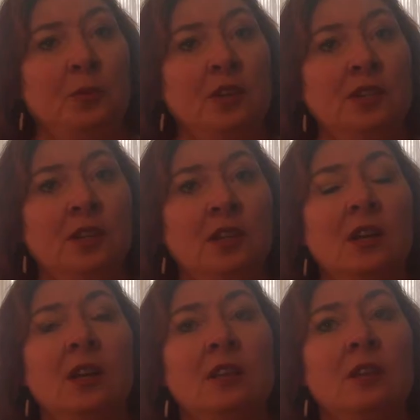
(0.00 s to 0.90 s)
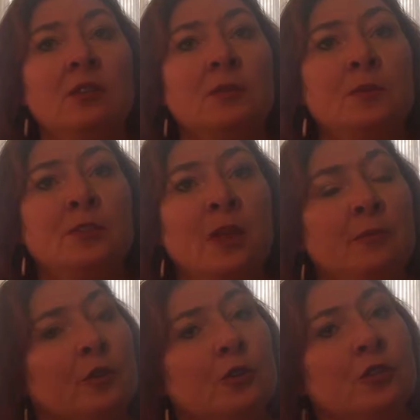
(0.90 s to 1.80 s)
print it. There's some
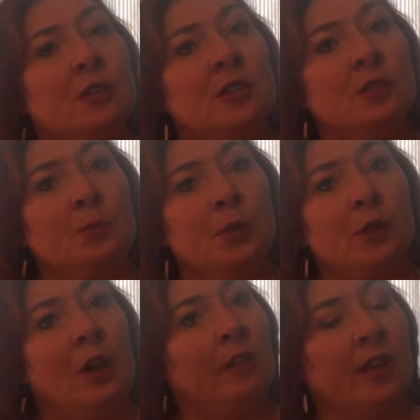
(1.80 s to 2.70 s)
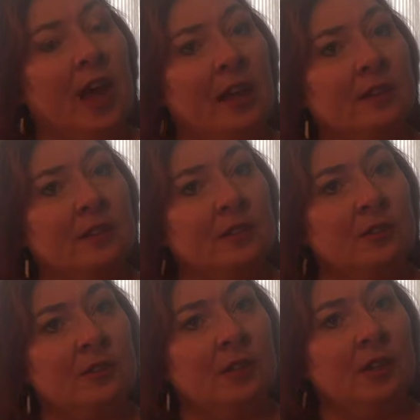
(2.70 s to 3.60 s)
versions of this book called The Goddess in the
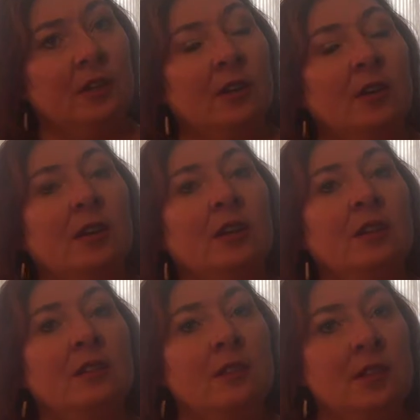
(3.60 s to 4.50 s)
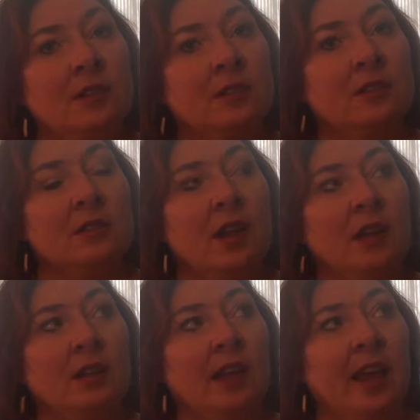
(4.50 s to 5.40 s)
Tree. In this,
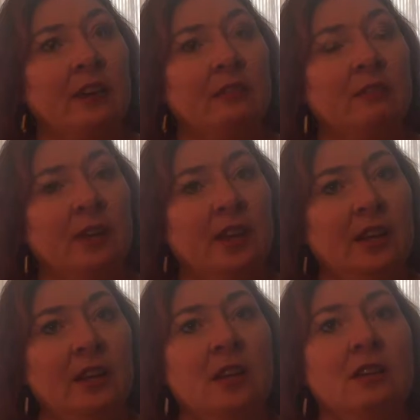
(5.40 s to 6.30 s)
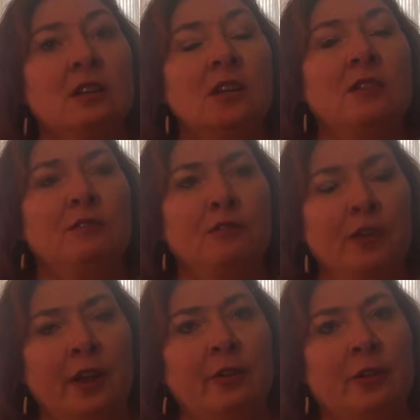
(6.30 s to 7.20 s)
Ellen Cannon Reed does a
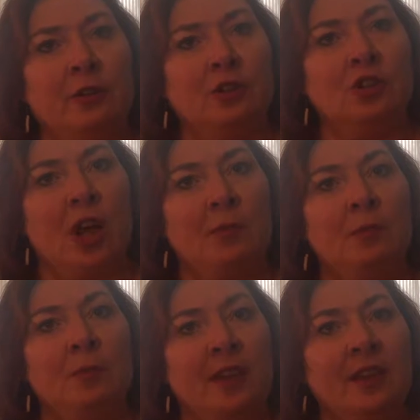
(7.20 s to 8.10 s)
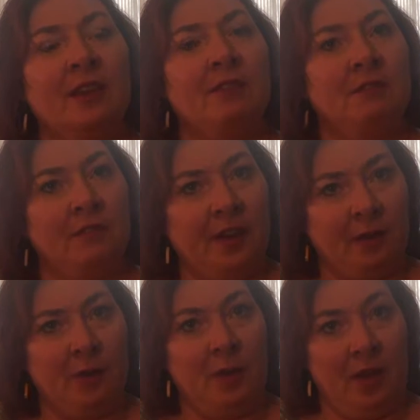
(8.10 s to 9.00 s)
very good job of making it
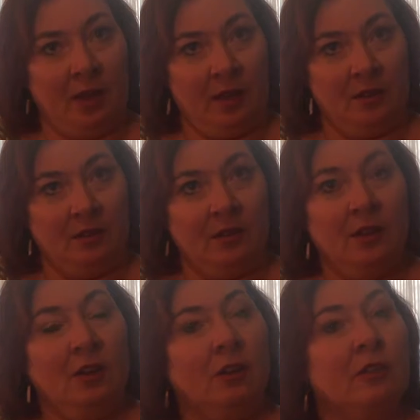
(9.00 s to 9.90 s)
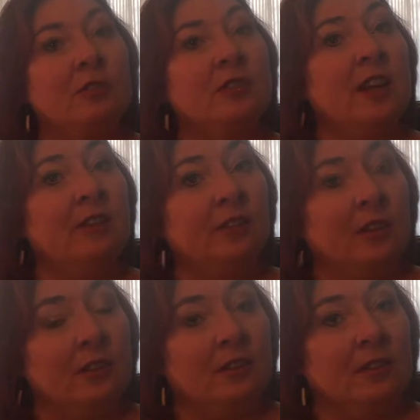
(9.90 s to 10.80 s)
very pagan. Her
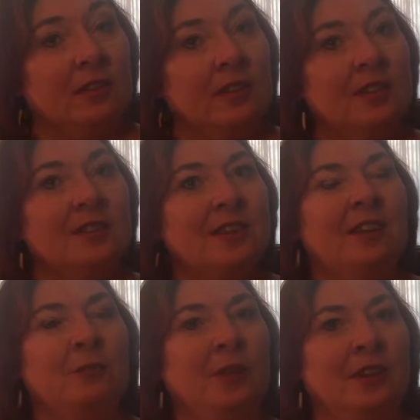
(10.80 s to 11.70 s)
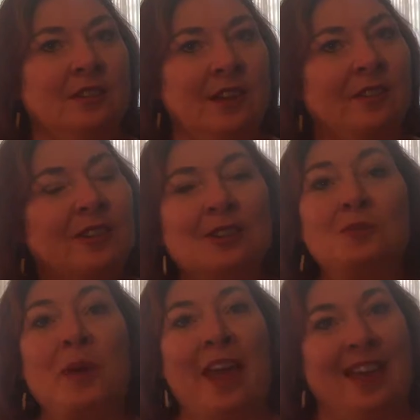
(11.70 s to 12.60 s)
devil, instead of being a devil, is
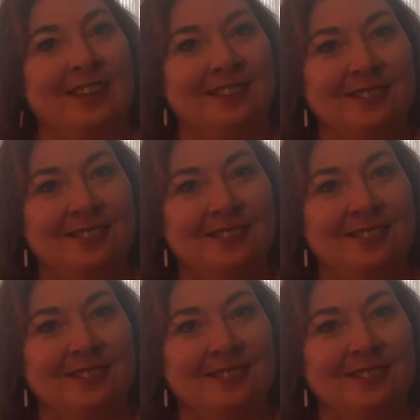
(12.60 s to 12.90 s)
Pan,